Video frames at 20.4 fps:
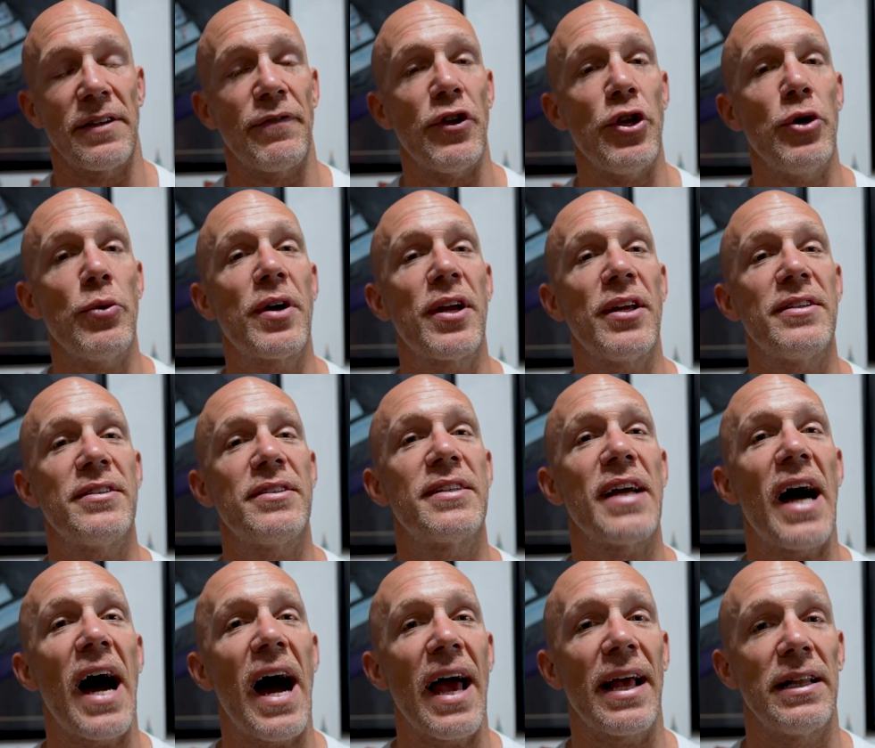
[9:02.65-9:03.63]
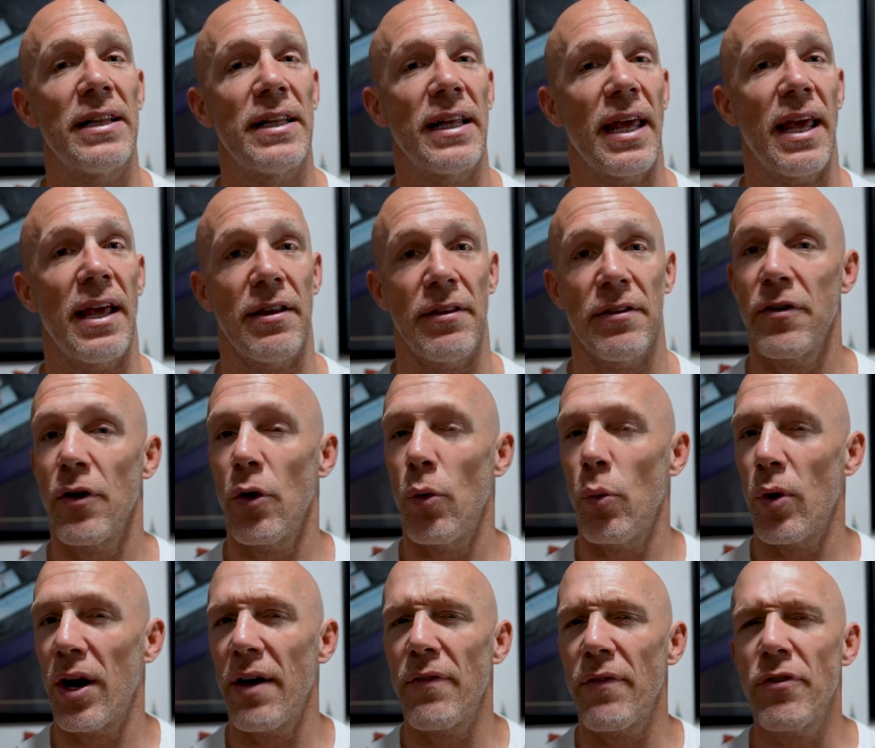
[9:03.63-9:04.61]
If you can dial into
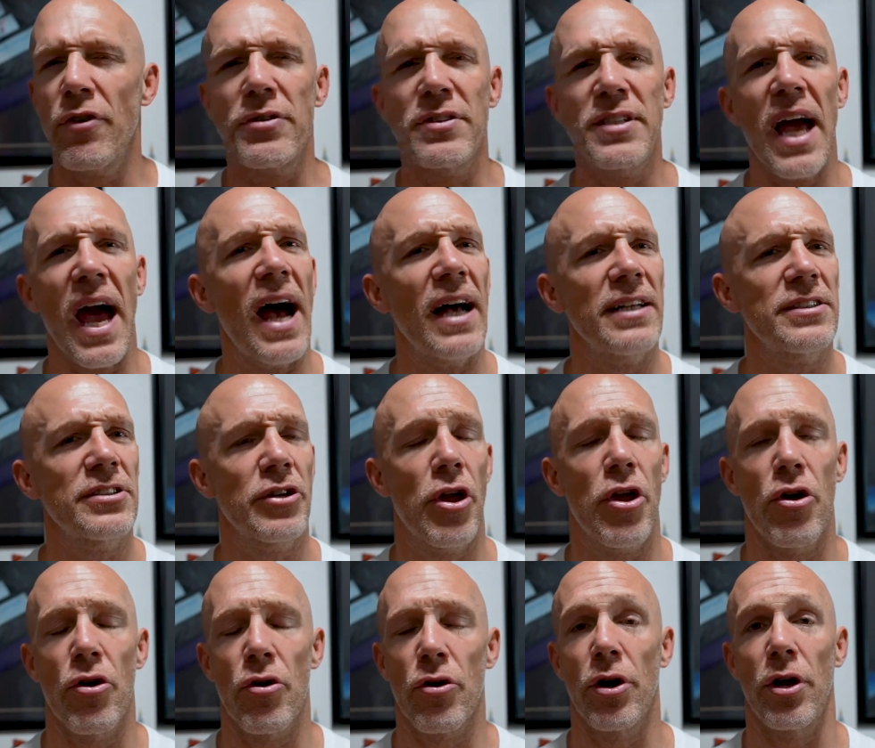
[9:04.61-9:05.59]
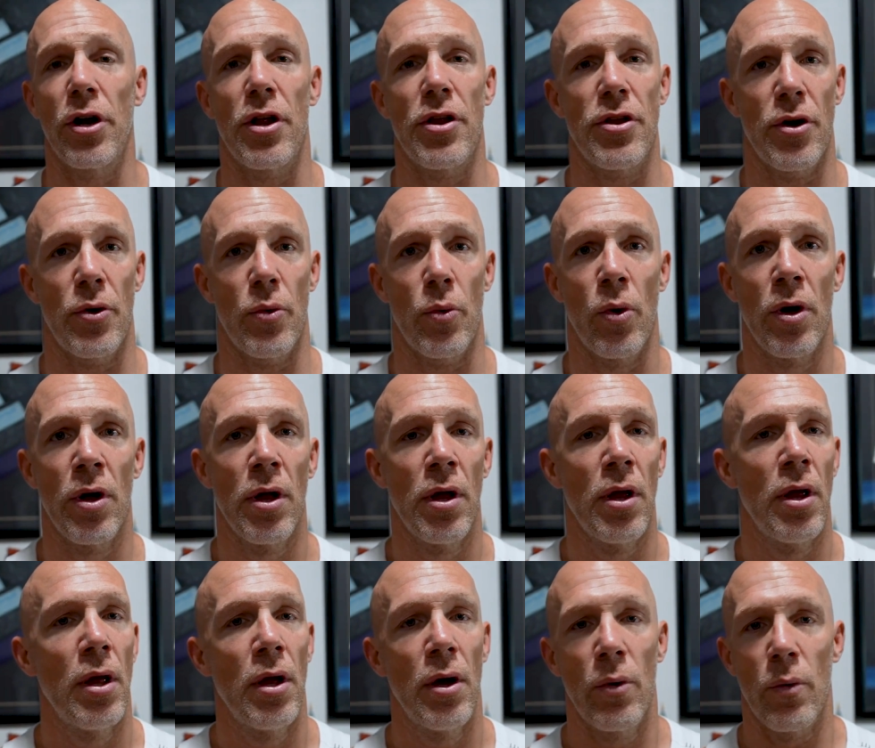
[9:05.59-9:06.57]
whatever task you're going to do,
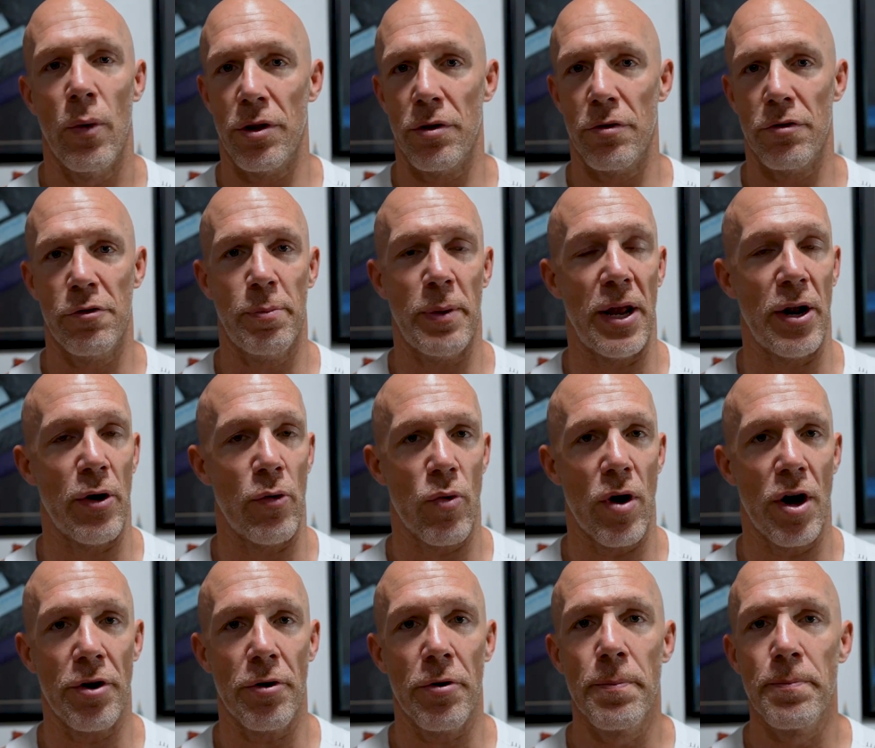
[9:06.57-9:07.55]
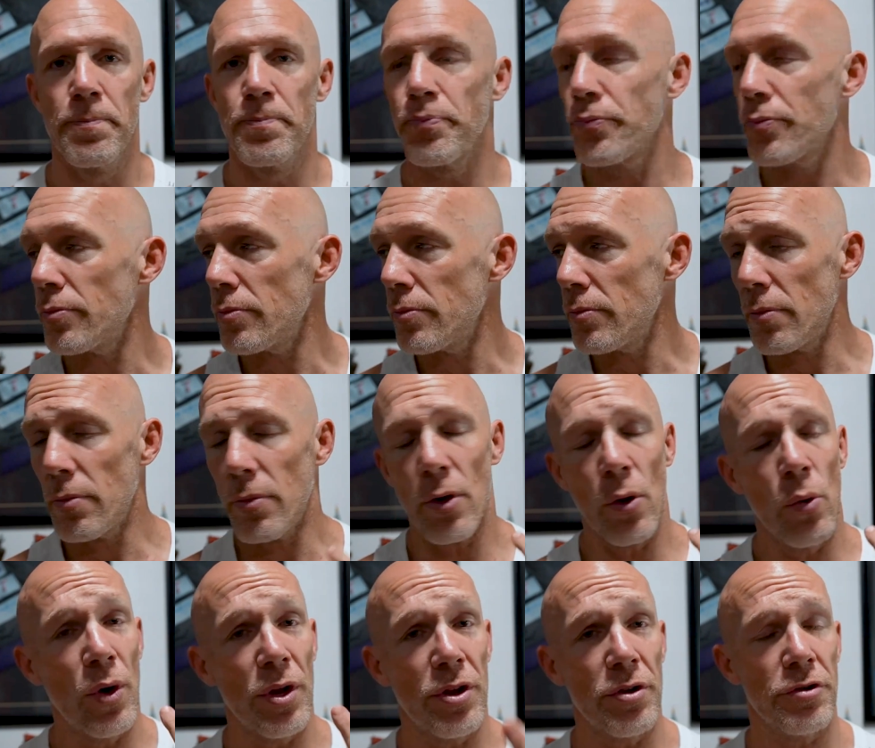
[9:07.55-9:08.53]
whether it's being a runner,
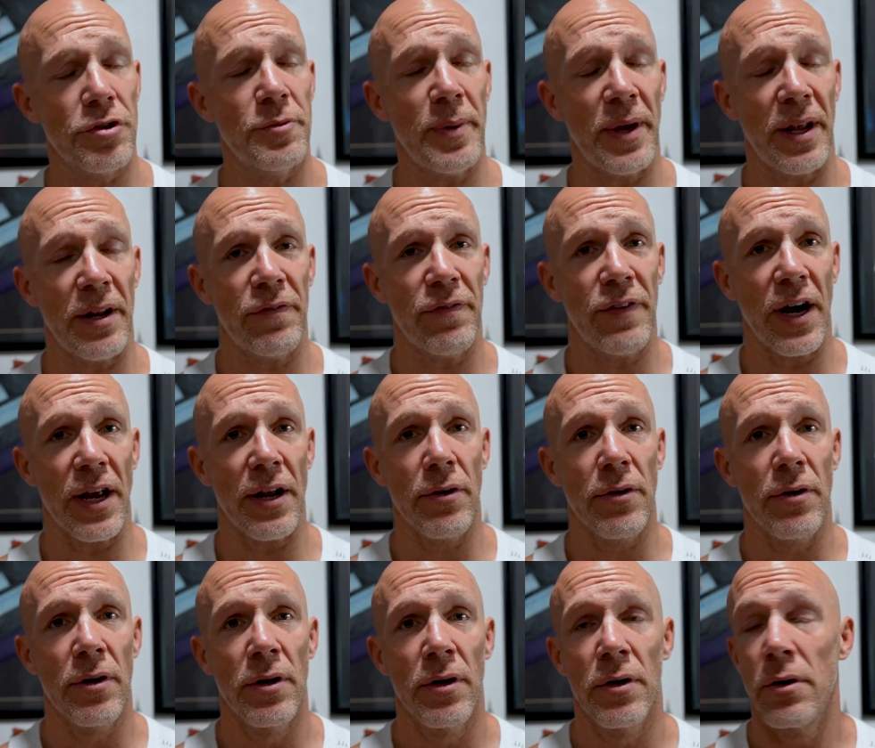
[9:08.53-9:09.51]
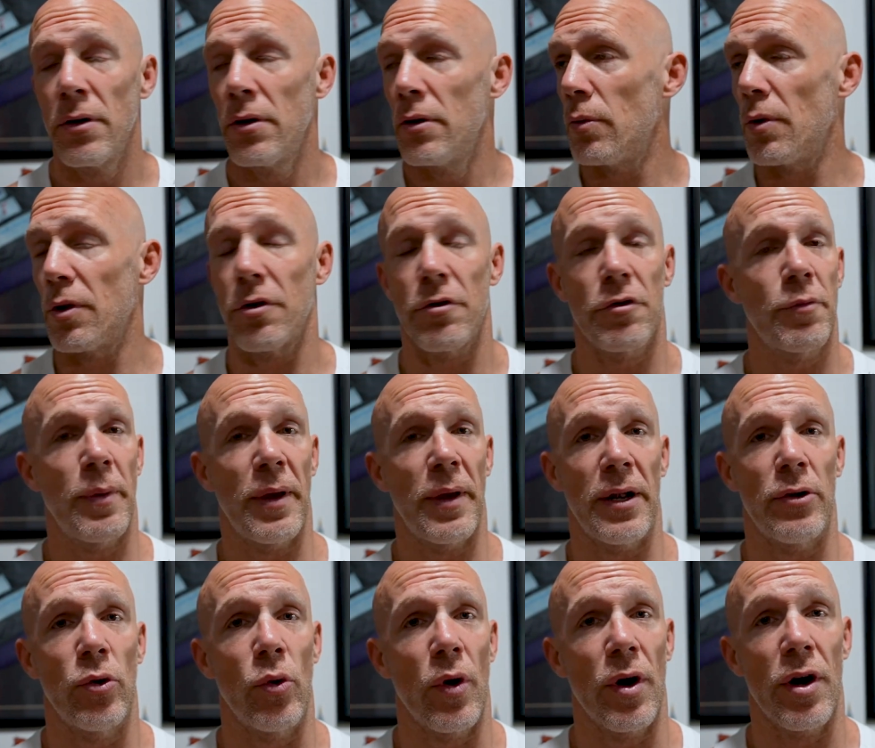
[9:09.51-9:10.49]
whether it's being a fighter, whether it's being
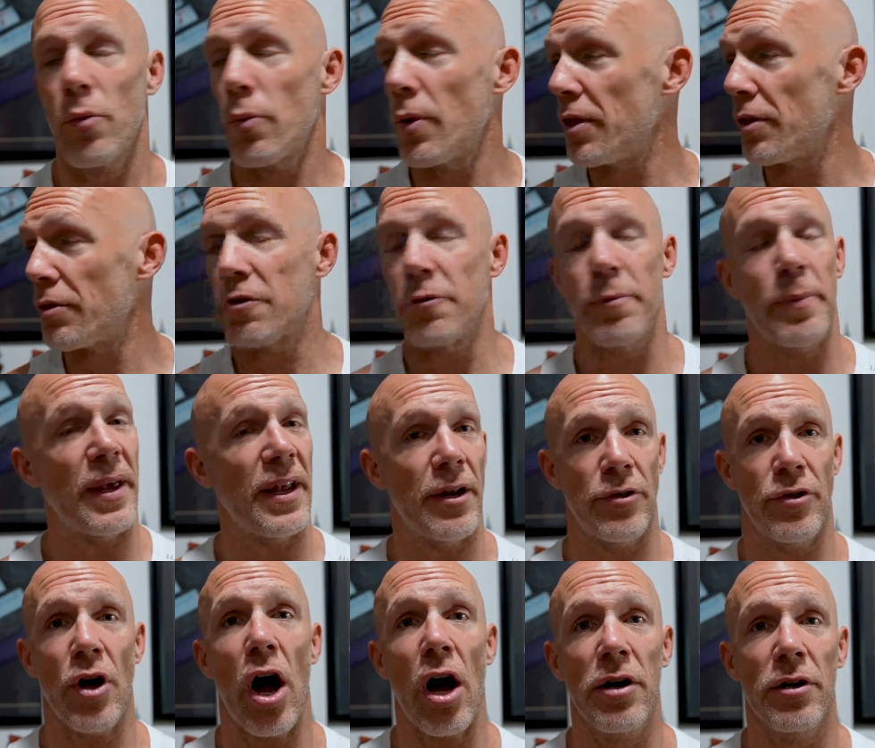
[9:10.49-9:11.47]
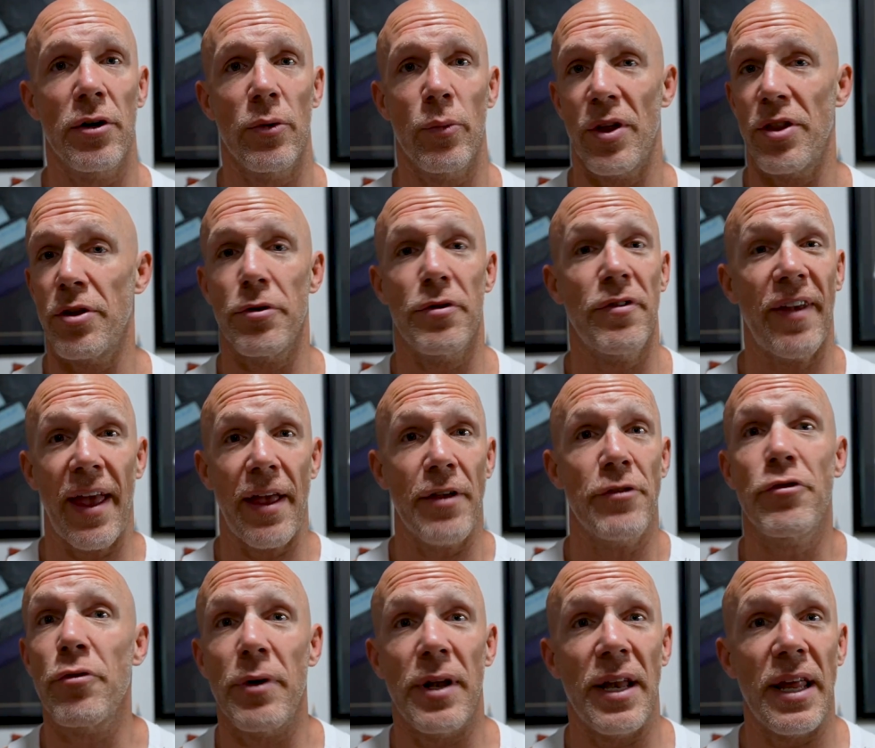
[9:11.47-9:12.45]
a lawyer, whether it's being a doctor, whether it's
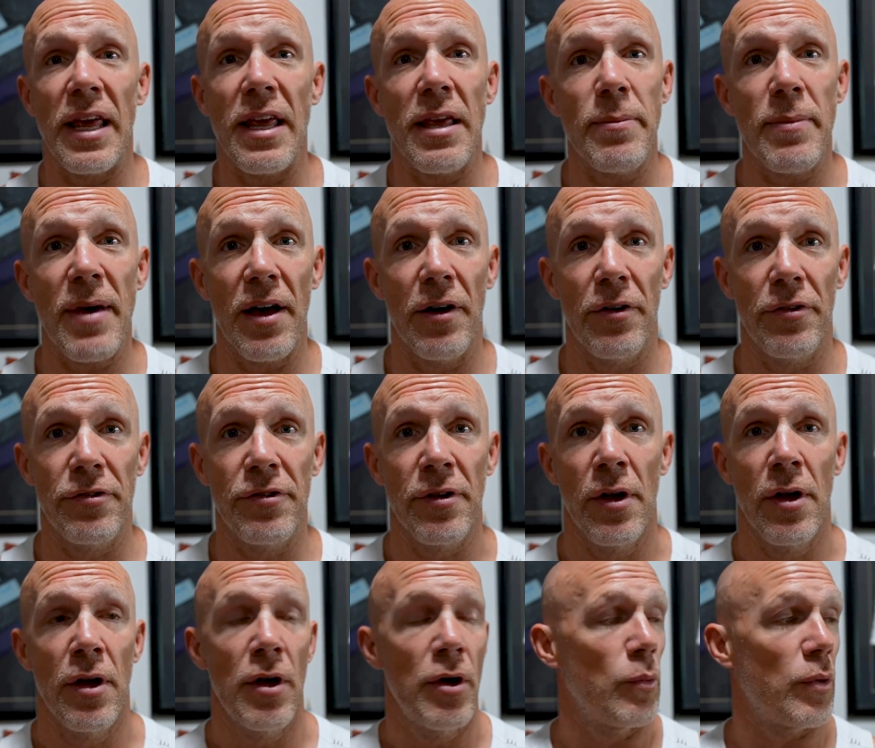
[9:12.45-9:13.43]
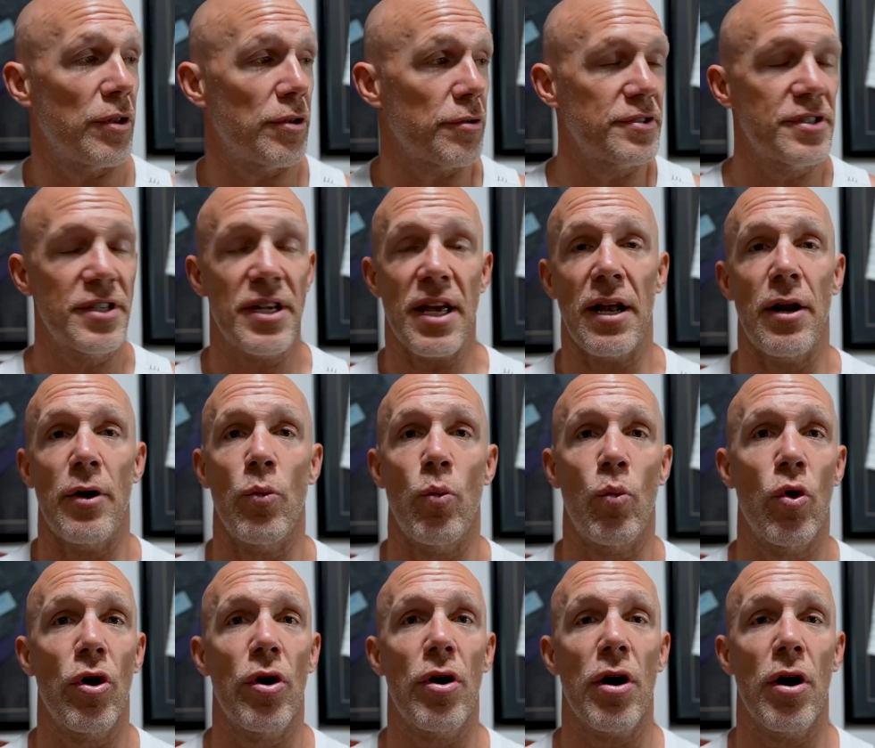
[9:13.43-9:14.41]
answering emails, whether it's getting
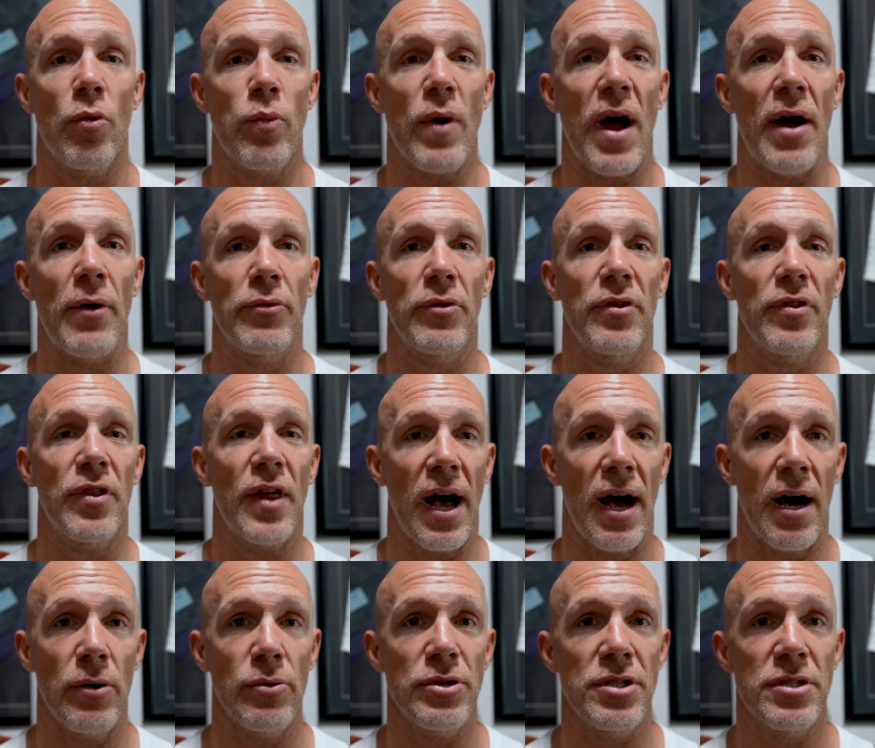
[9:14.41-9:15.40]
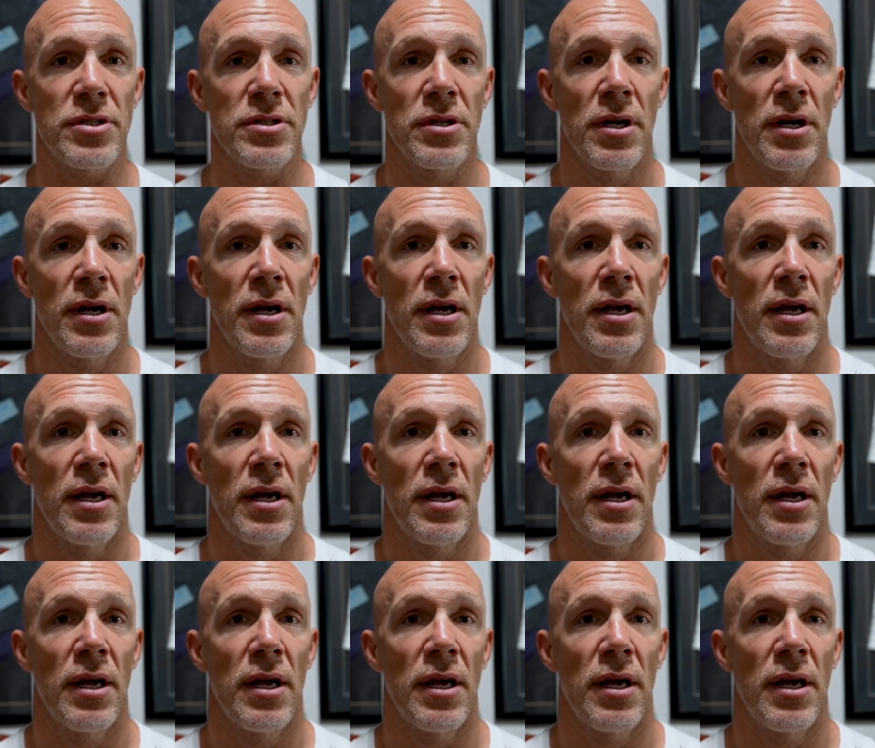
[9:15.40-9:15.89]
work around the house,